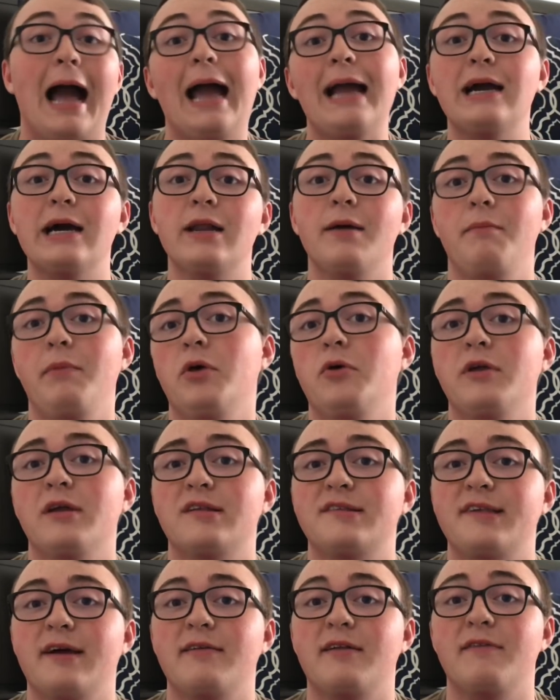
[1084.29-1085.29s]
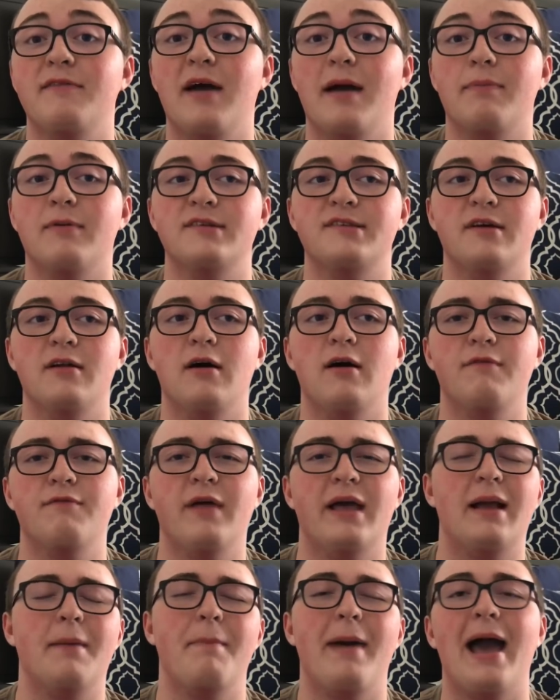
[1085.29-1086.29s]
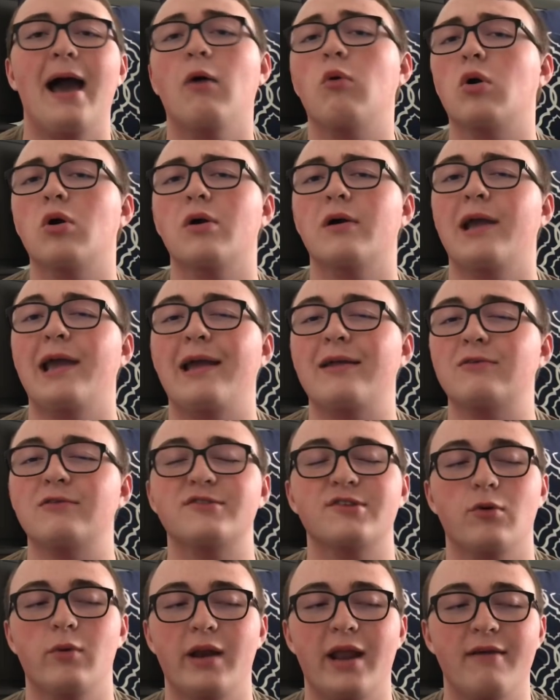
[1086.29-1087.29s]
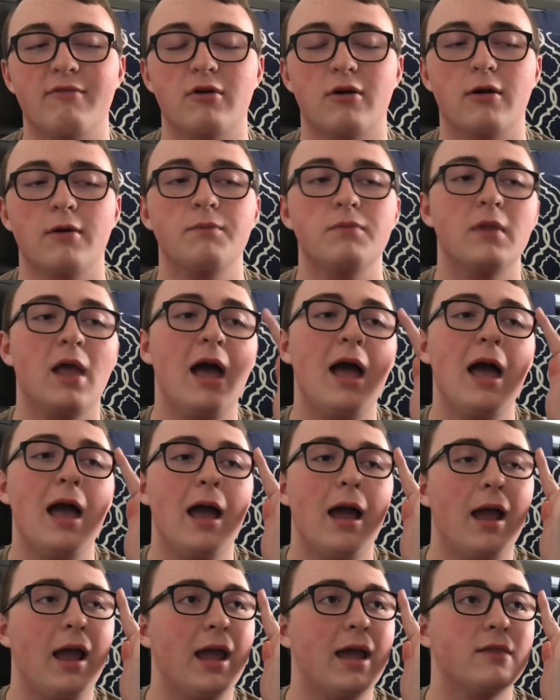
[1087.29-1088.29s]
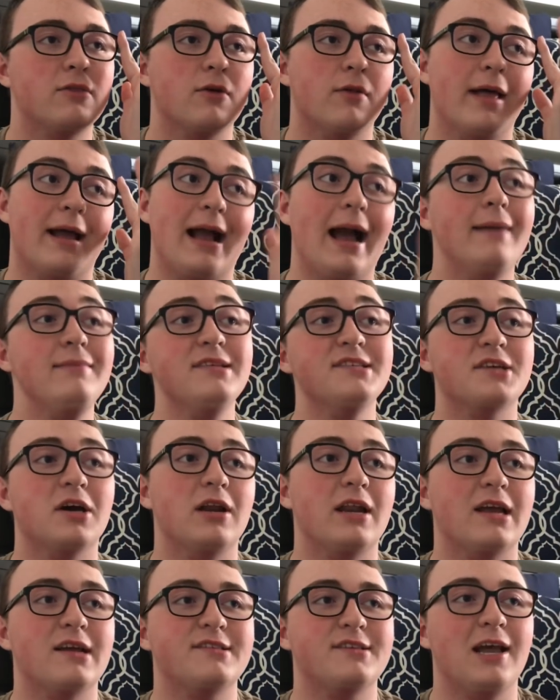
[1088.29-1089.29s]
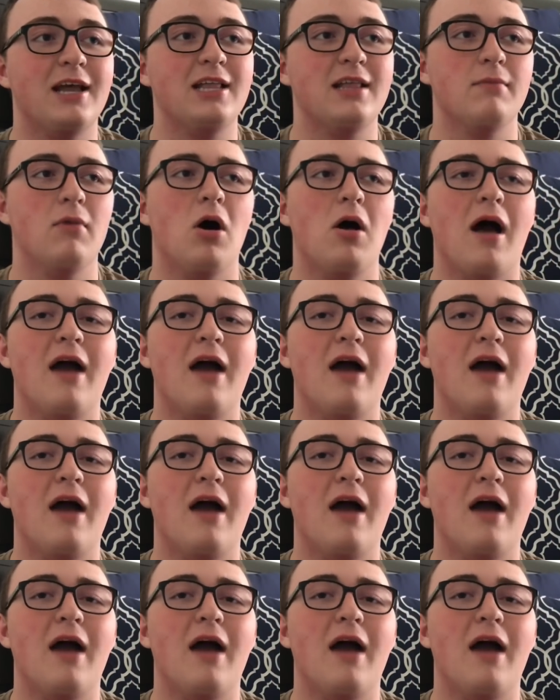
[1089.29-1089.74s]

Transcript: I got 1,075% off, like, power candles or whatever, and they're like, I'm just going to exchange them all.